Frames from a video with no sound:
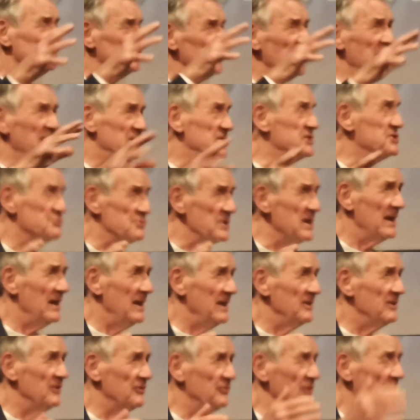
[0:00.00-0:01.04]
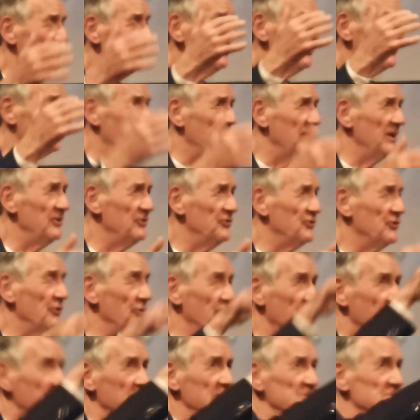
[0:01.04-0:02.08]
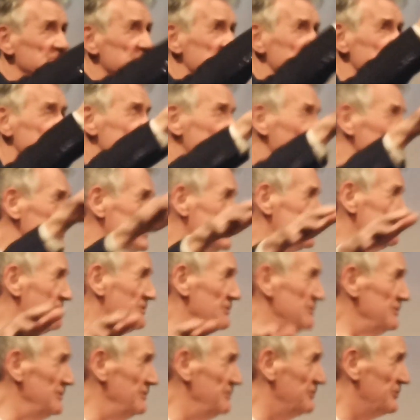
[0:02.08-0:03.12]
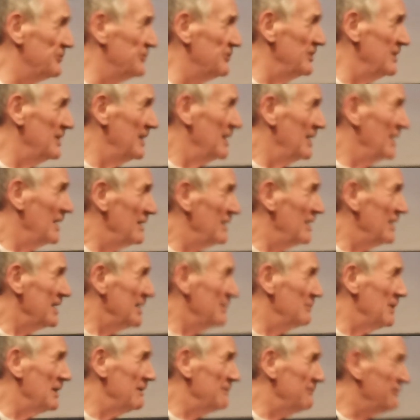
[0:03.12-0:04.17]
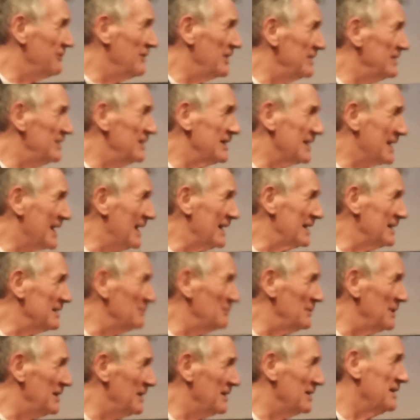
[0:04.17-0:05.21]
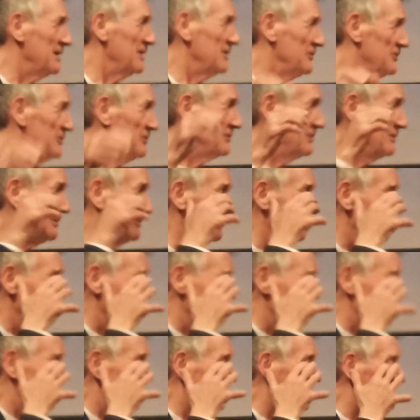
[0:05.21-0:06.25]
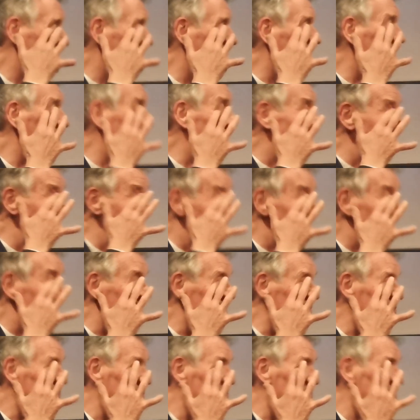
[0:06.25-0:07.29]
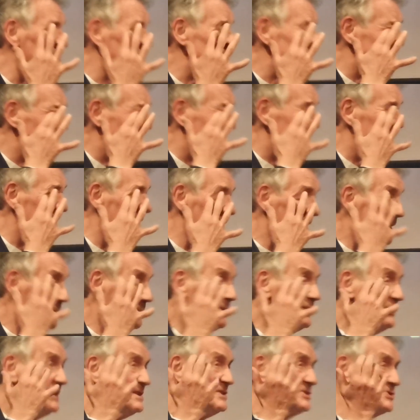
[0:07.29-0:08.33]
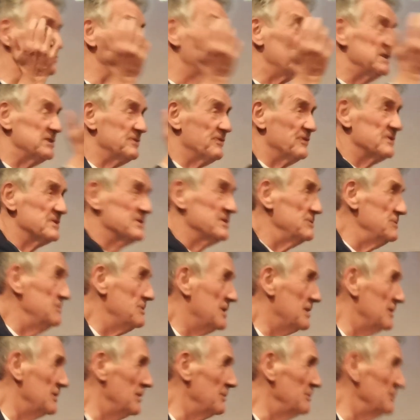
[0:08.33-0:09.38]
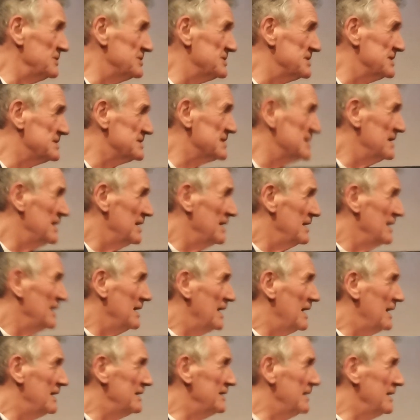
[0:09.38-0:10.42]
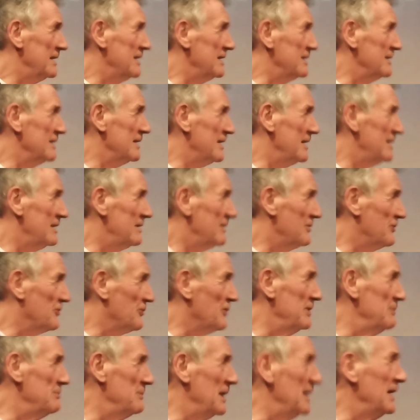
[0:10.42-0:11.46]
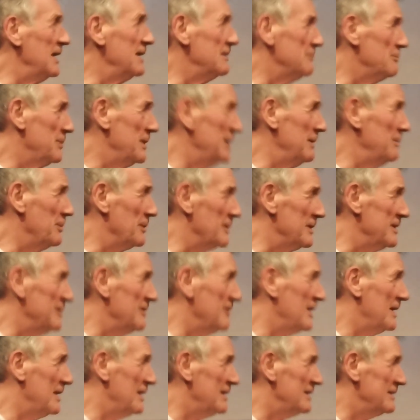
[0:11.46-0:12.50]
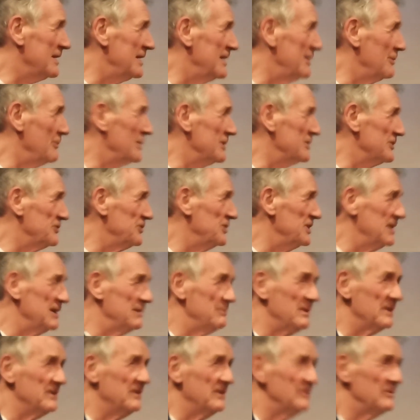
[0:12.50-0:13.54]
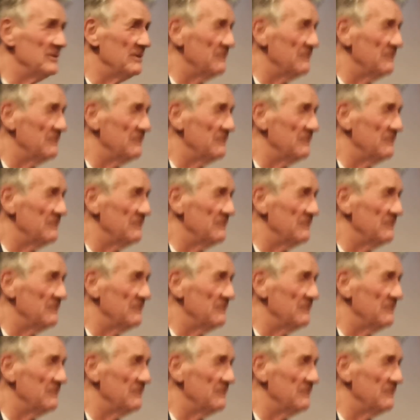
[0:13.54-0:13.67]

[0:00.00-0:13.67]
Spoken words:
They're sheds, really. There's no sides to them. It's just lots of roofs, like you might find in cattle markets. And they're no more luxurious than that. But they stretch for 2 kilometres, and they can get 3 million people in there at any one time.